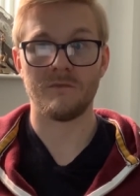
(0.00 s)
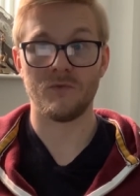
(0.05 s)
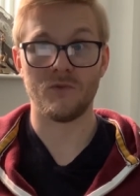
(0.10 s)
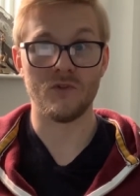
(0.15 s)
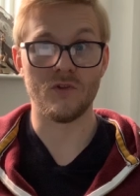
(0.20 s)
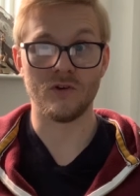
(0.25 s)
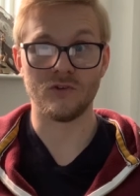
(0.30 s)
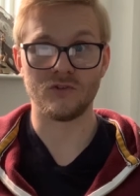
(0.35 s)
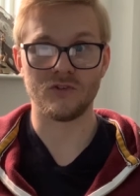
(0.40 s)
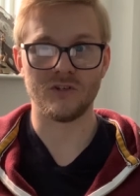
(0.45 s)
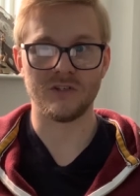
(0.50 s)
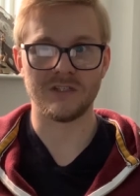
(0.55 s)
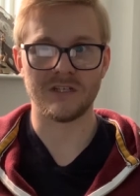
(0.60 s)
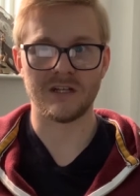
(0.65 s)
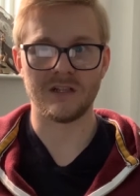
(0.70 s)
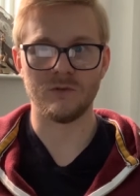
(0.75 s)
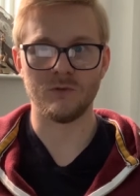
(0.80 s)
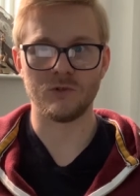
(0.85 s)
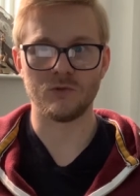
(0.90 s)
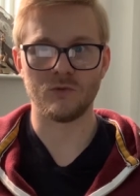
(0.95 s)
Not sure
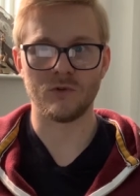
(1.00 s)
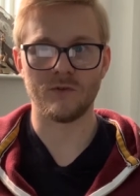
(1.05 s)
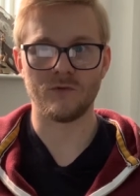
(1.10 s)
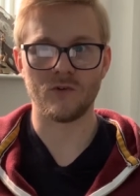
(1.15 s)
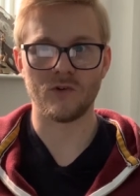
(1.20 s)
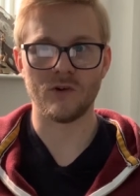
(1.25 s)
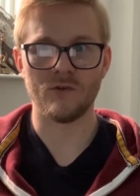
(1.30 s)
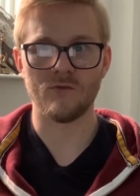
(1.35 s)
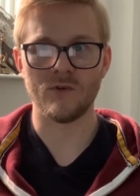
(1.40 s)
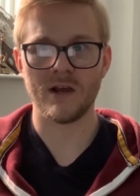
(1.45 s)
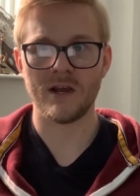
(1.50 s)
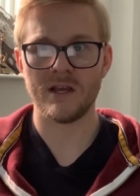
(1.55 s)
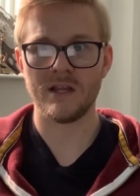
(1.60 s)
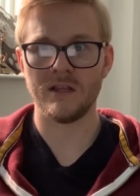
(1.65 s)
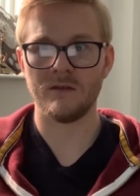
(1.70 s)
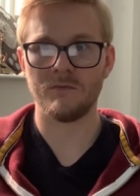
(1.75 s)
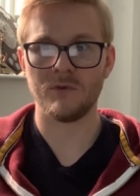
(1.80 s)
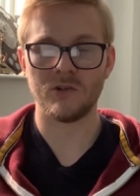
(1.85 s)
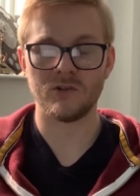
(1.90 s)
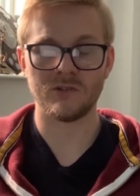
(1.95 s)
exactly which one I've got it
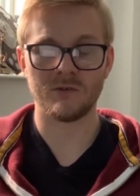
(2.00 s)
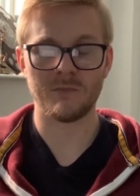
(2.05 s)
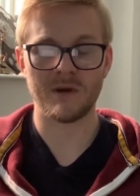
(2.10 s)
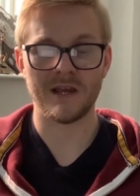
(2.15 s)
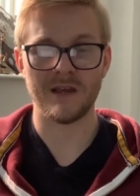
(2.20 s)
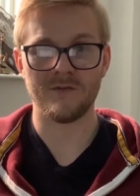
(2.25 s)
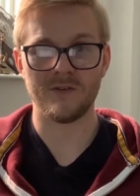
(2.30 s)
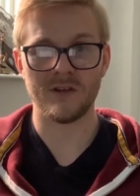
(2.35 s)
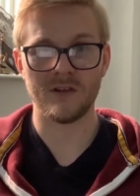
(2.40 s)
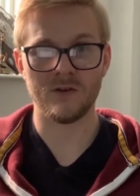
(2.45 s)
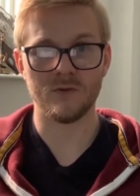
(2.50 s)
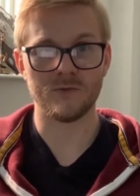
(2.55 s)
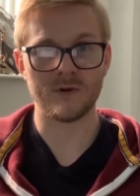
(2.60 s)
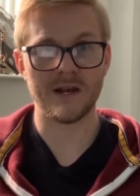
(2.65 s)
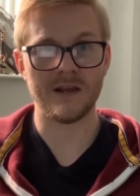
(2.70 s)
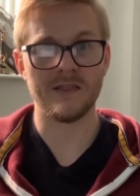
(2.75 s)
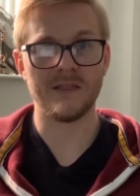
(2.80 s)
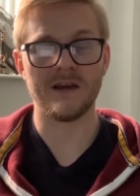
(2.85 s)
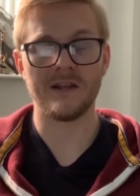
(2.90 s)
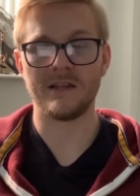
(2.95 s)
right because I might have ended up
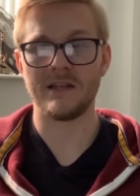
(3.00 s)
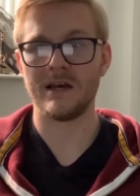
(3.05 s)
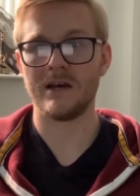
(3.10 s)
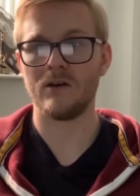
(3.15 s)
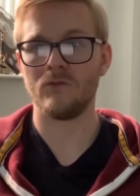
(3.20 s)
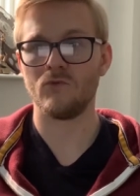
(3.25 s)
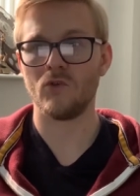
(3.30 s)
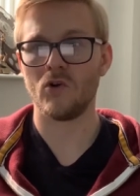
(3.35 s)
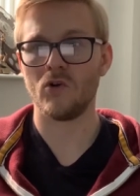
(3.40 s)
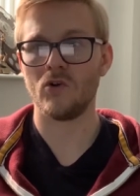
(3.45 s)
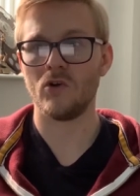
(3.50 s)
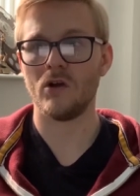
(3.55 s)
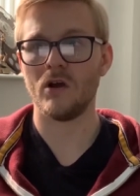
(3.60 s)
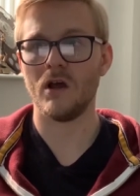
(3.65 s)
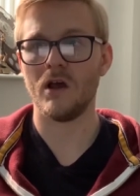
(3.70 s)
writing that down wrong.